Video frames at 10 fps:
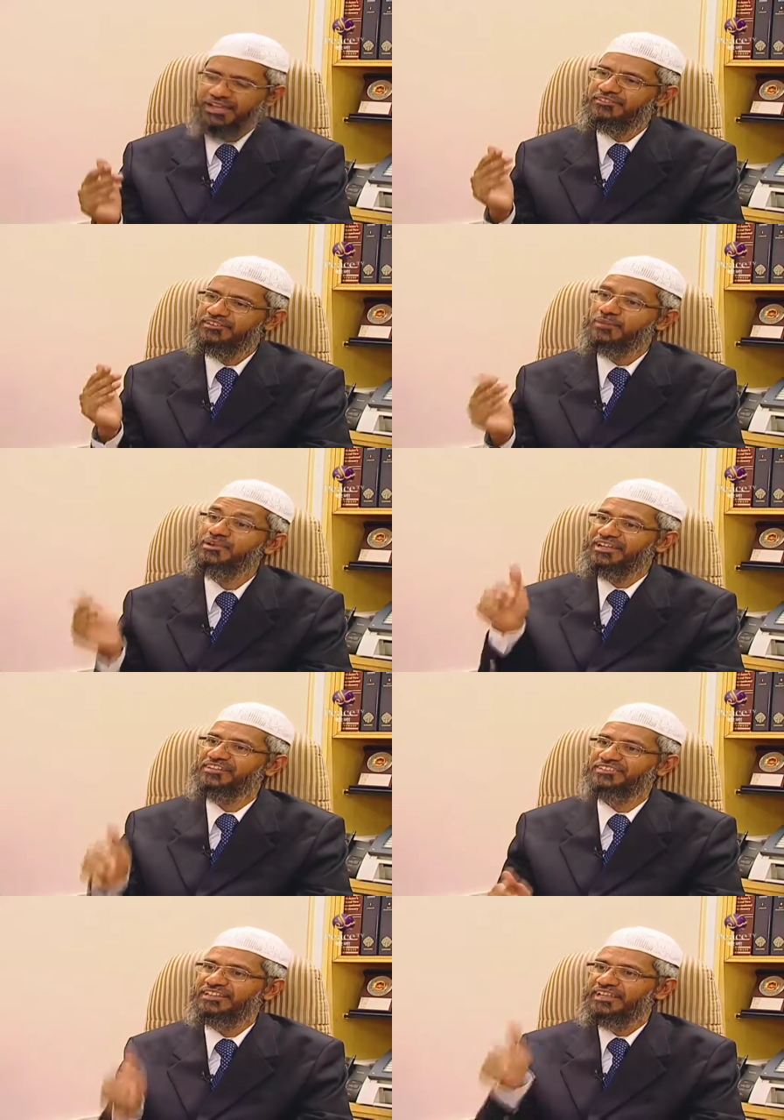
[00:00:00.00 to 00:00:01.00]
The Archangel Gabriel
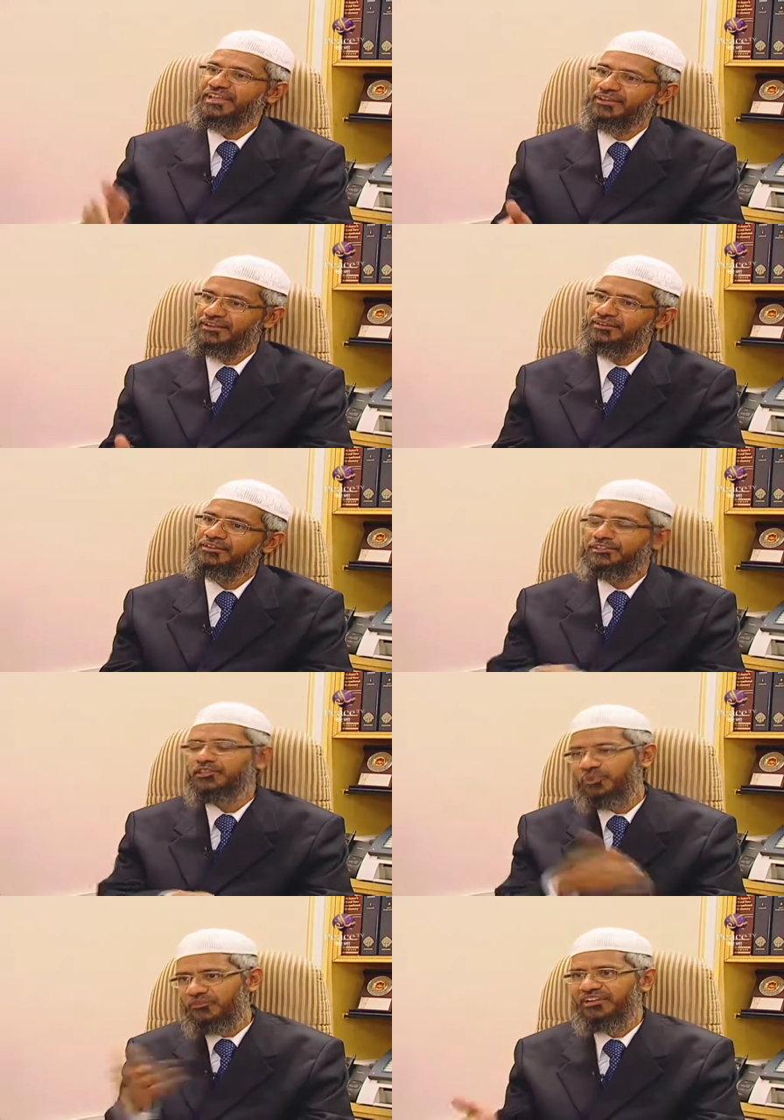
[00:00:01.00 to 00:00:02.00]
again said, Ikra.
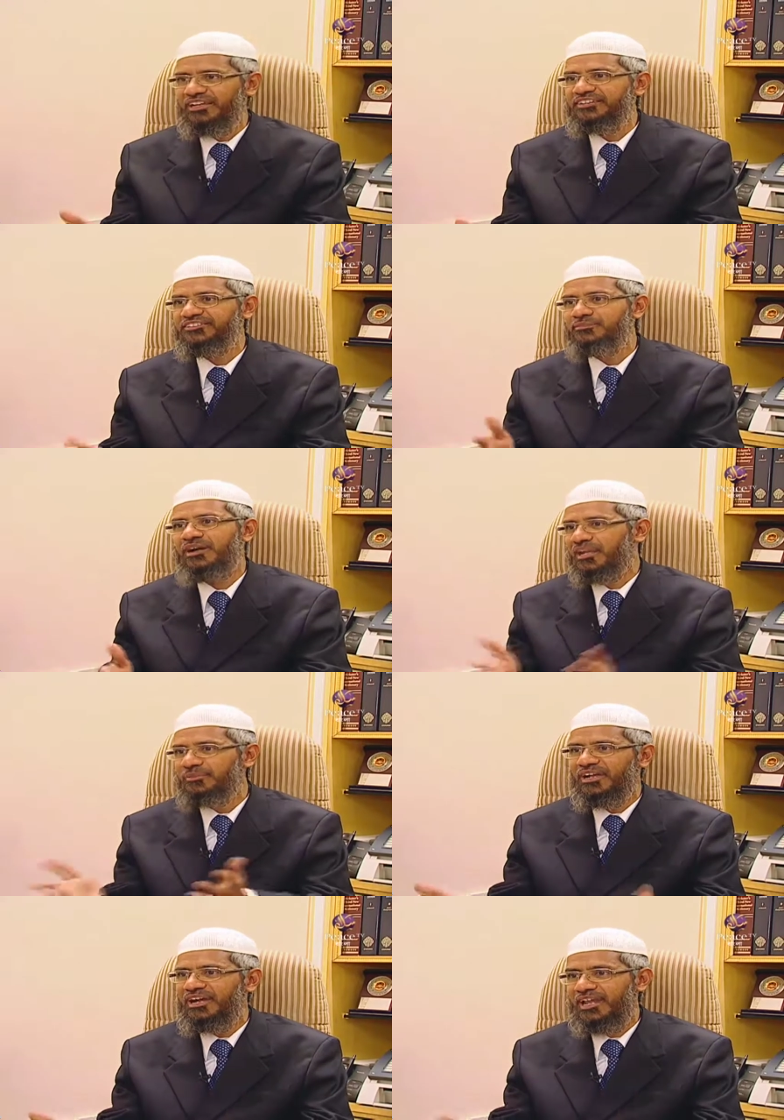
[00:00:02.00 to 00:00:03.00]
The Prophet again said,
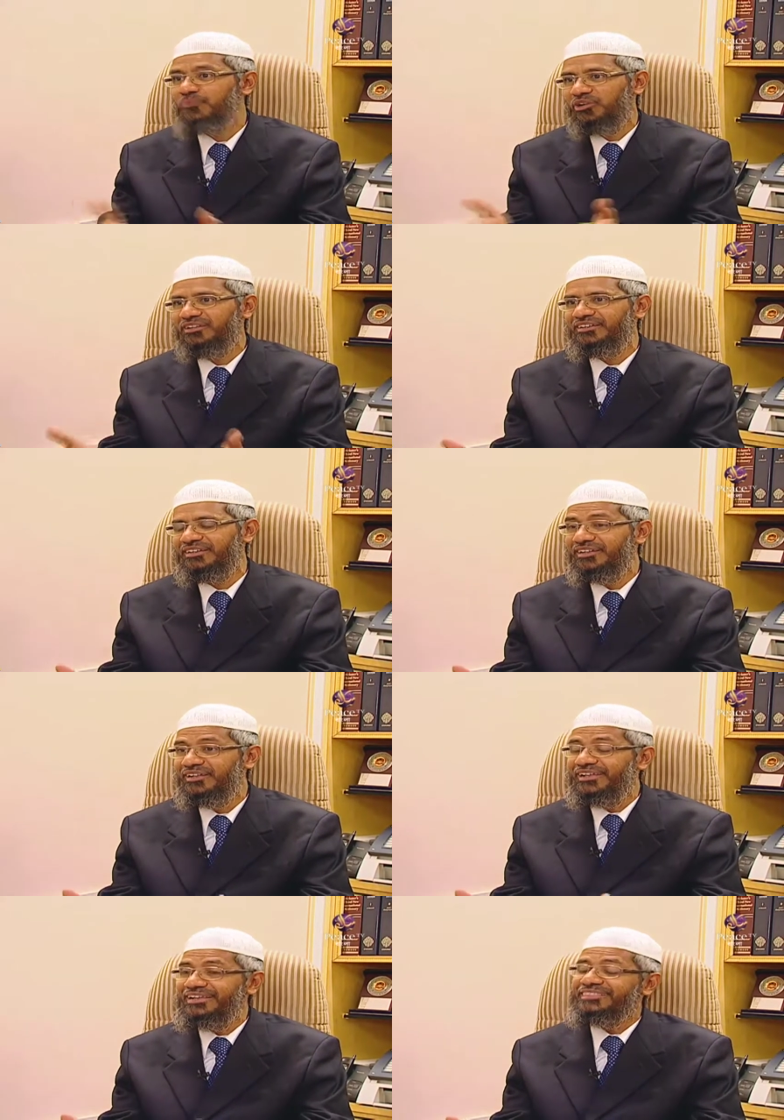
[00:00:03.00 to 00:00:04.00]
Ma'ana bekari, I'm right. not learned.
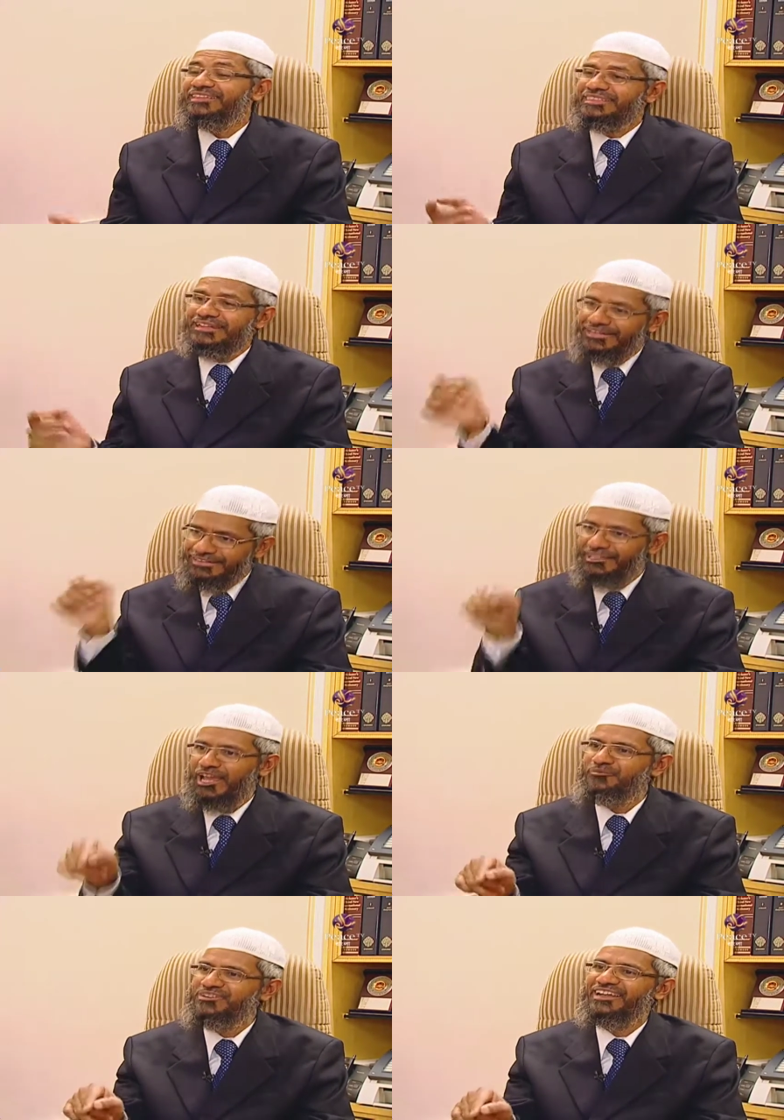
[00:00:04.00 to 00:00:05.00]
The
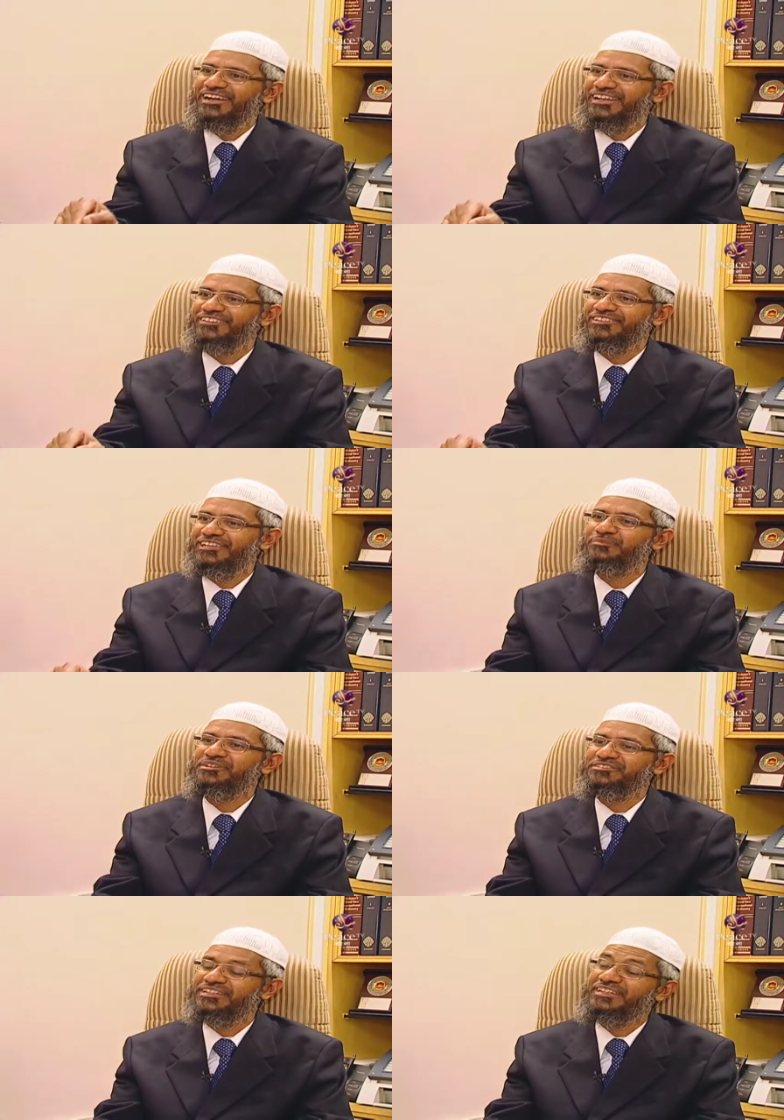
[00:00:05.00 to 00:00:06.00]
third time when the Archangel
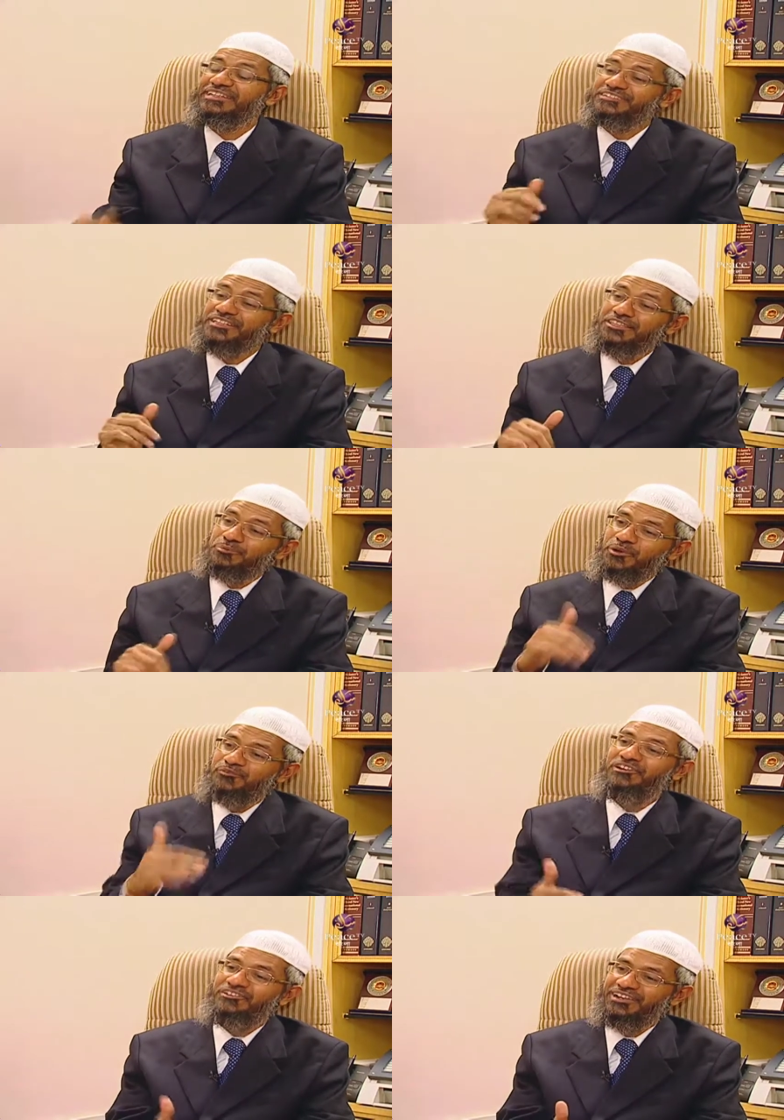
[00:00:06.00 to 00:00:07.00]
Gabriel said, then the
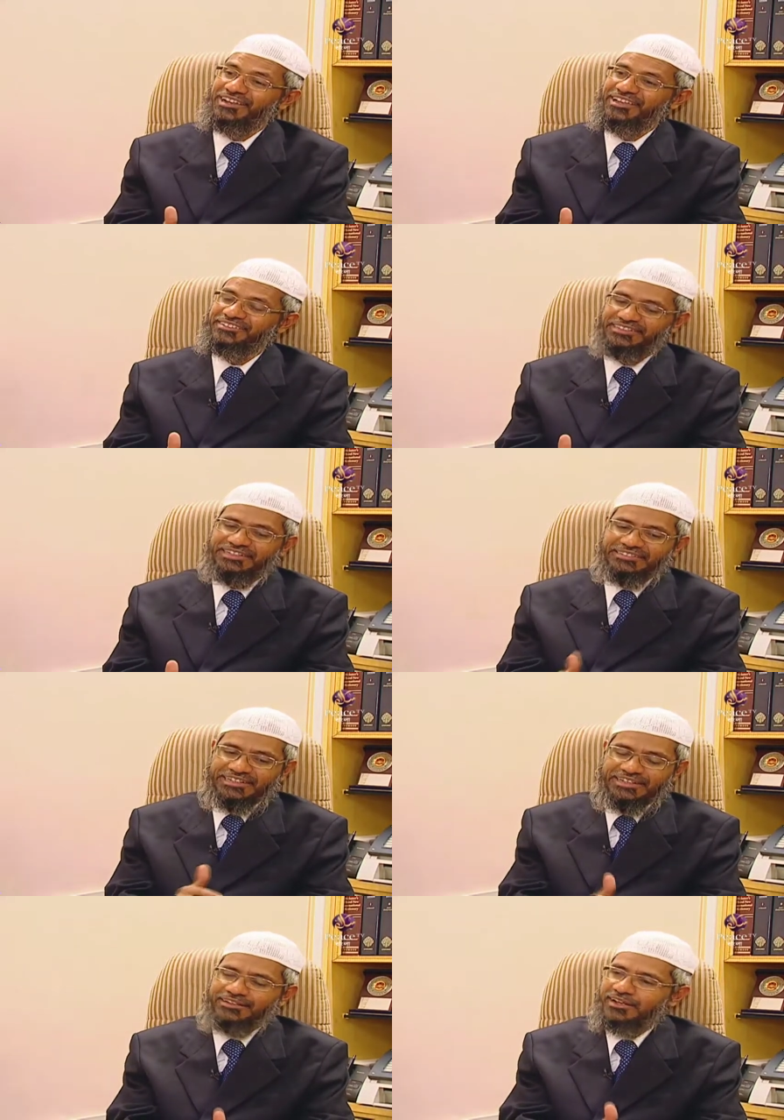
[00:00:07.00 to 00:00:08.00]
Prophet realized
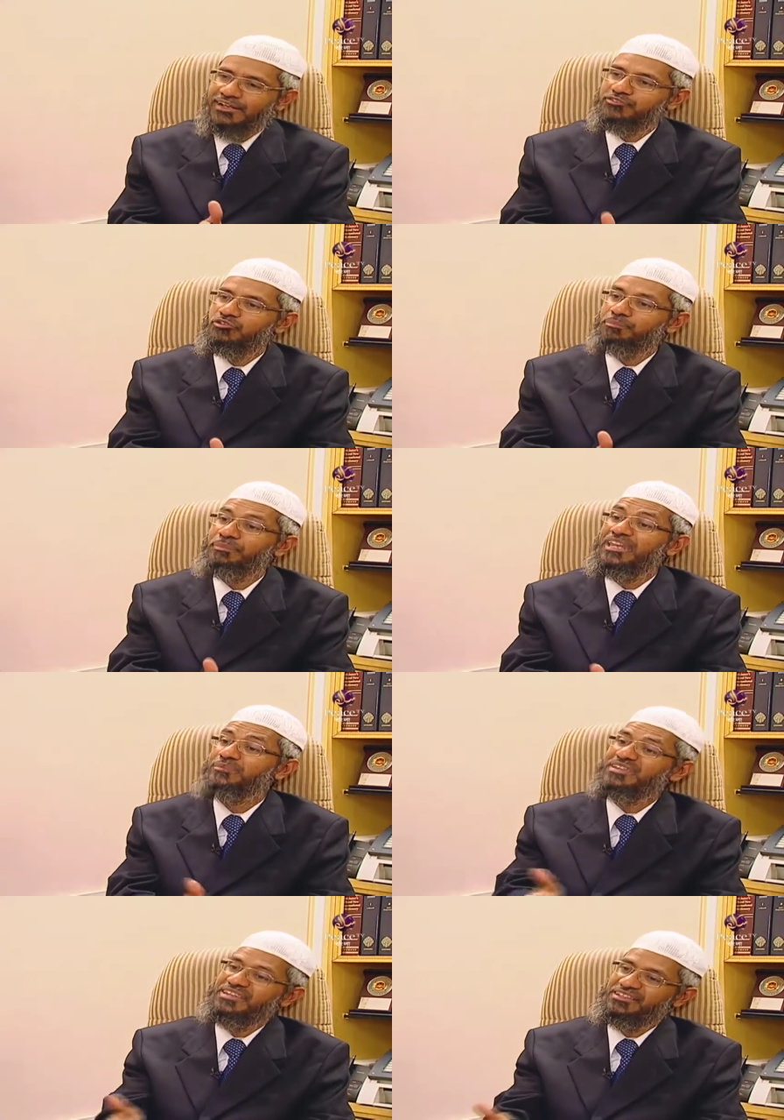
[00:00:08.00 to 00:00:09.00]
that Ikra has got many